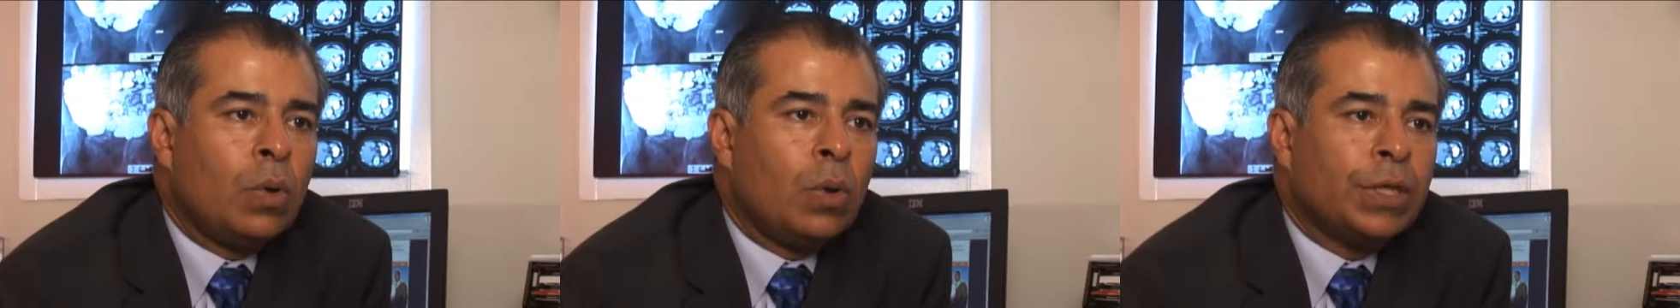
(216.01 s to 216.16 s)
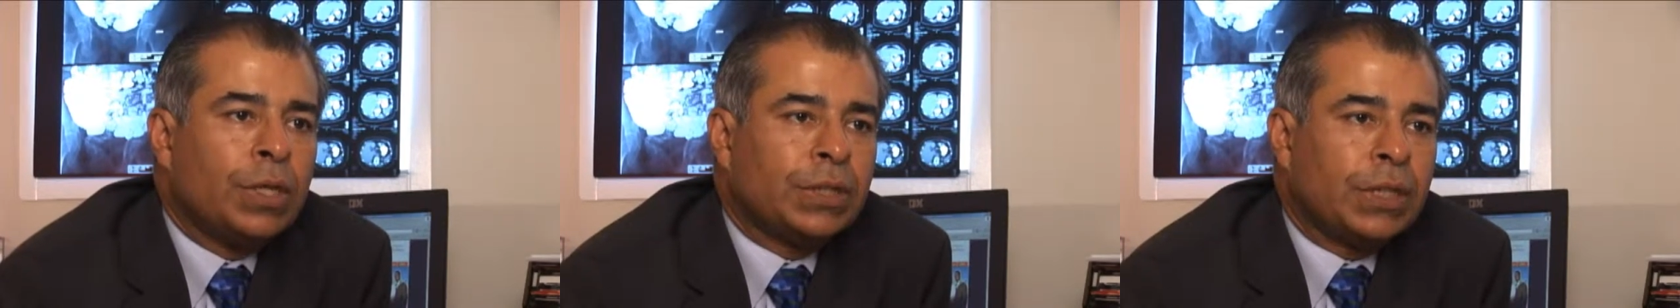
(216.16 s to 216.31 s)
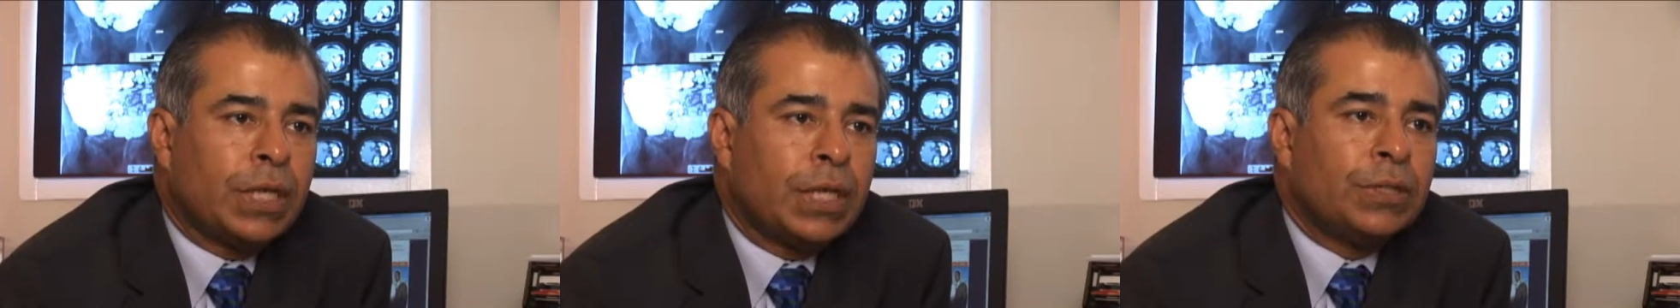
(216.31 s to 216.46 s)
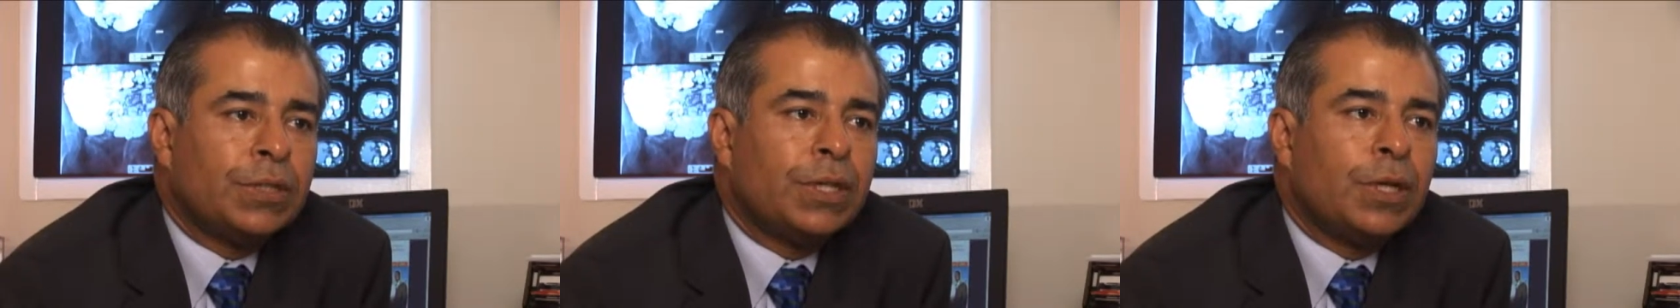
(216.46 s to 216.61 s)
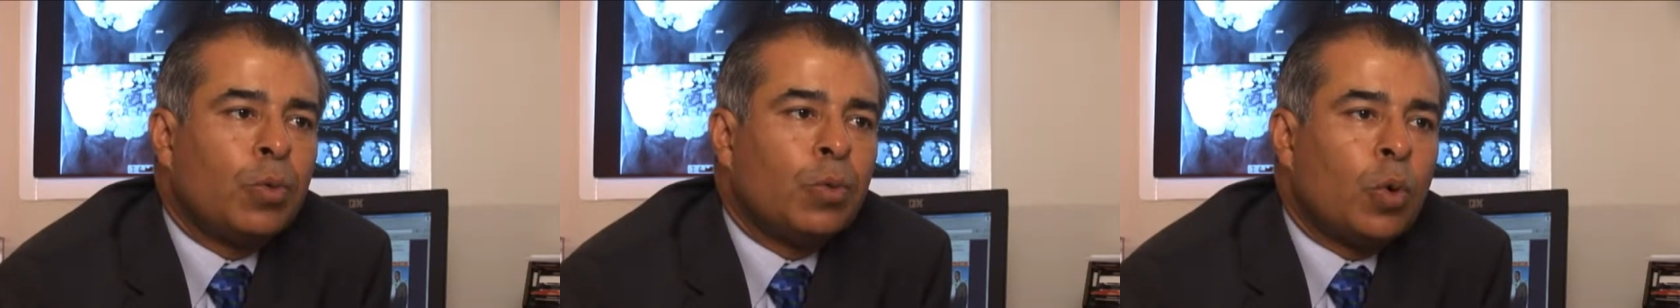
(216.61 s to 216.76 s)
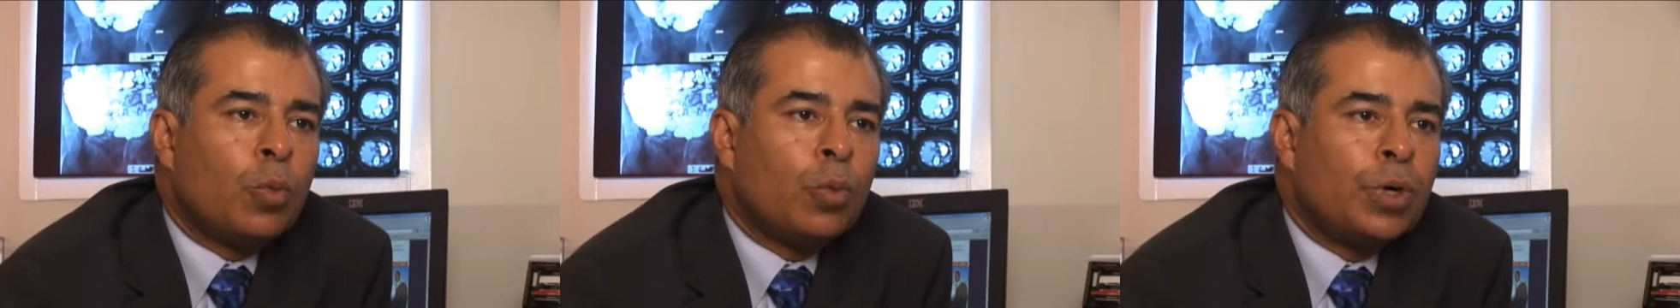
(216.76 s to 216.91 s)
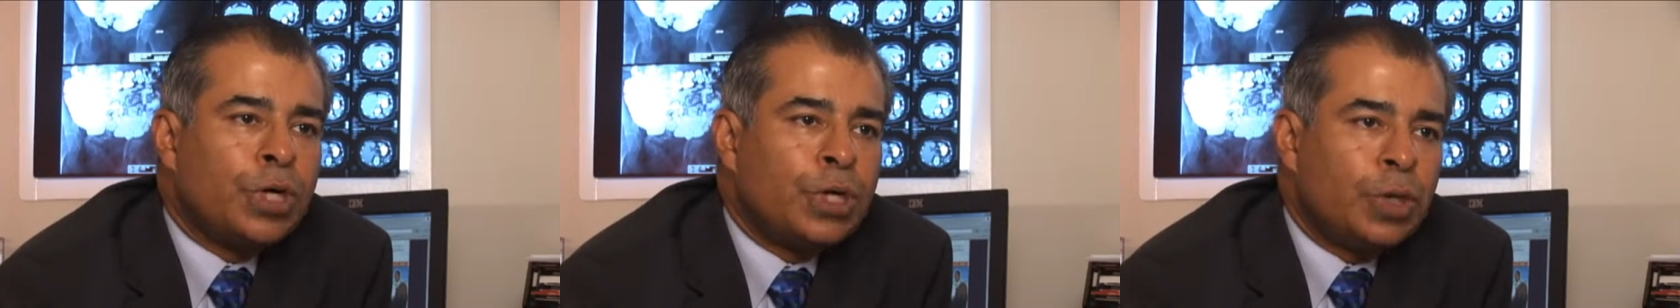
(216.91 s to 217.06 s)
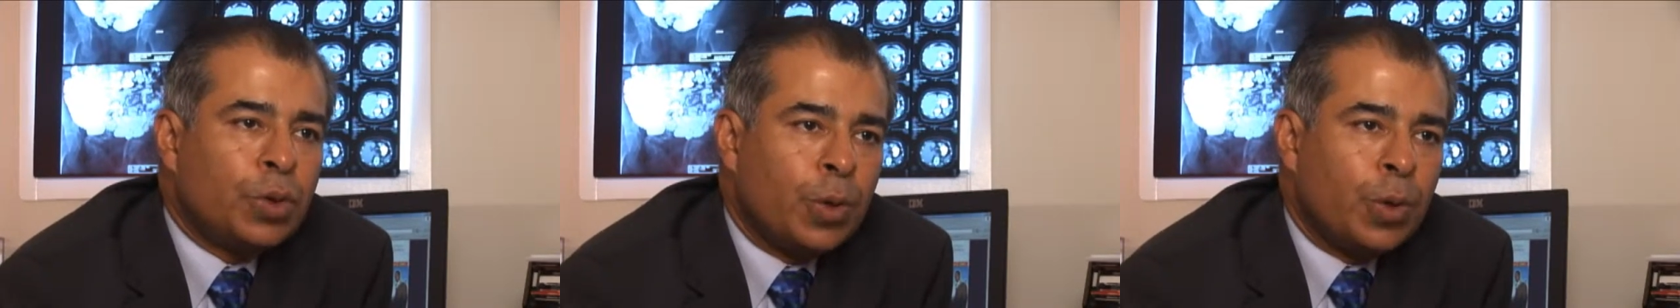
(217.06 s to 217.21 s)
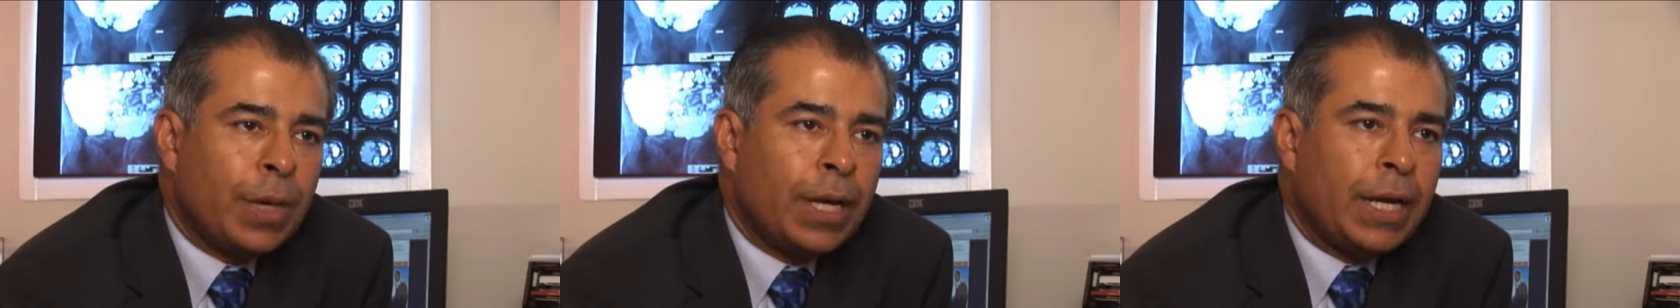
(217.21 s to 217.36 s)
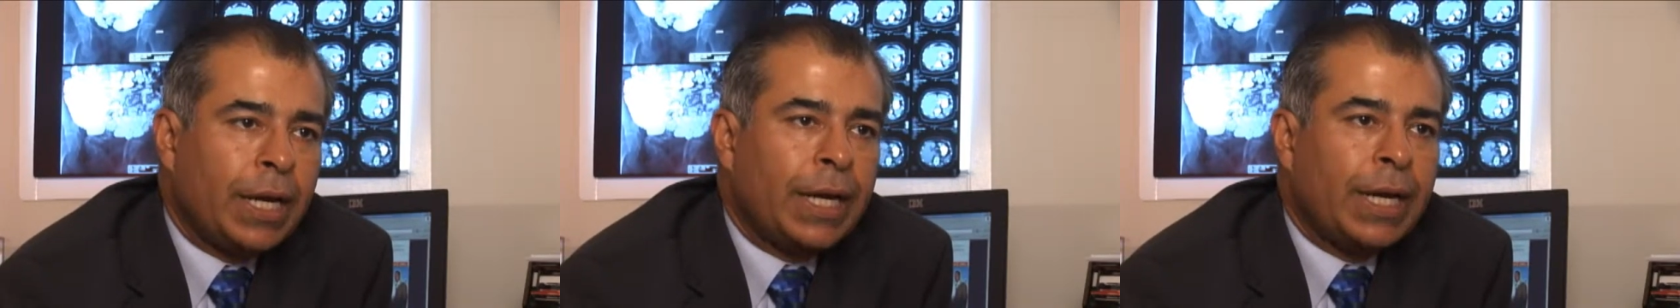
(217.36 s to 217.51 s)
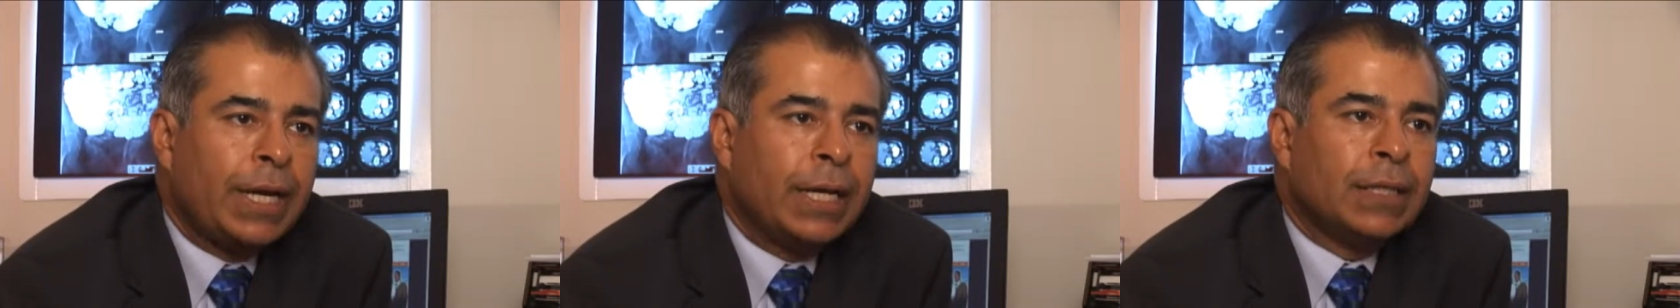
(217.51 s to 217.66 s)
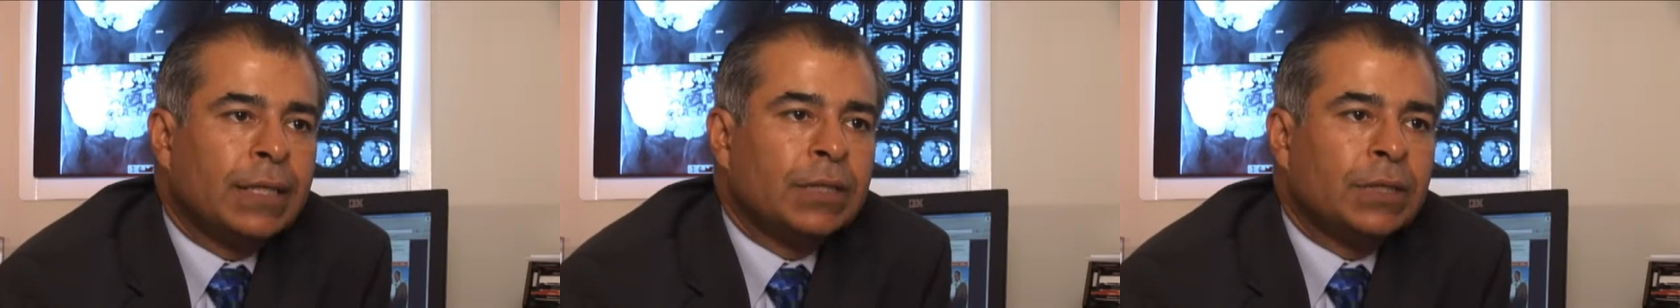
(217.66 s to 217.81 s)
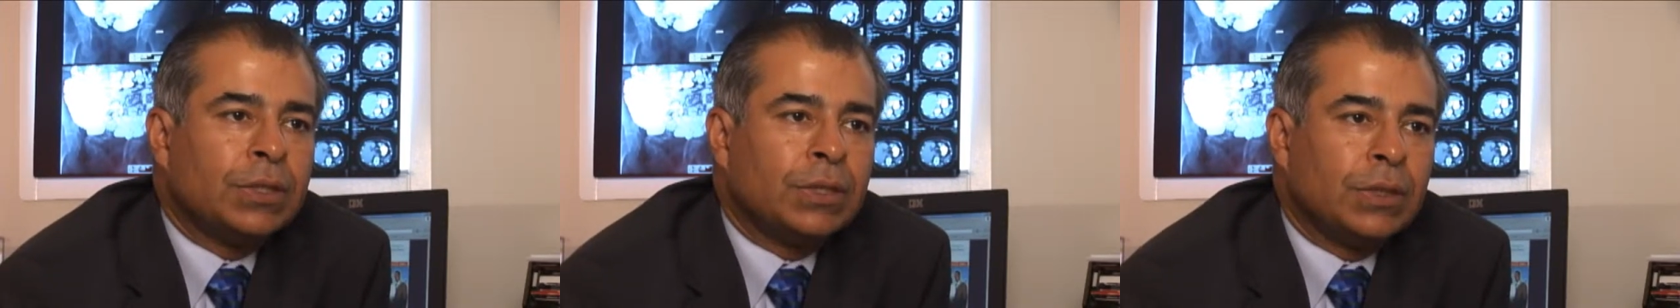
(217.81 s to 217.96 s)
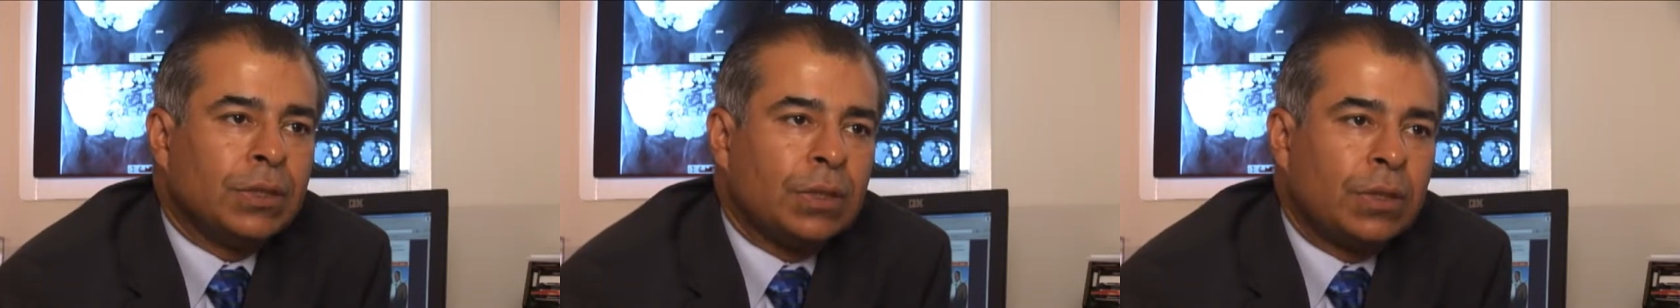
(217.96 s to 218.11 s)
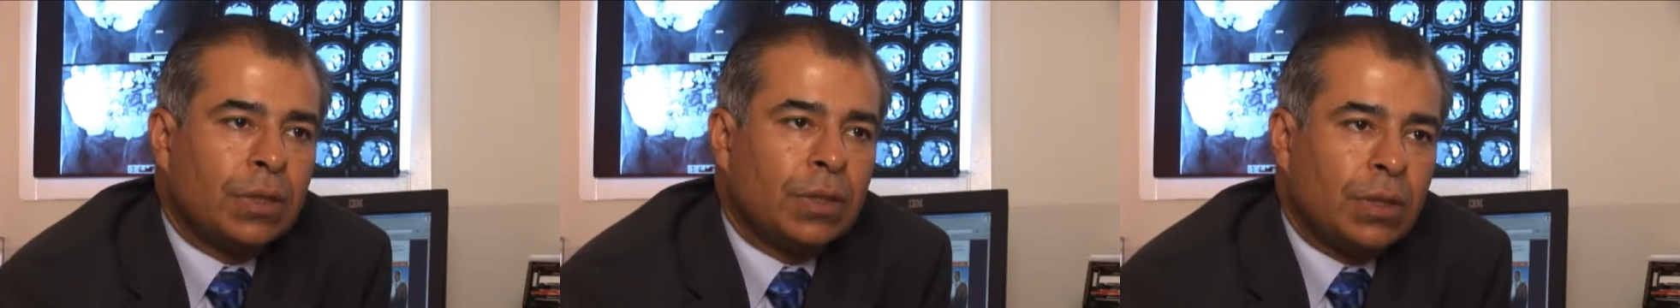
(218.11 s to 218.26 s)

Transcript: Essentially what we're doing is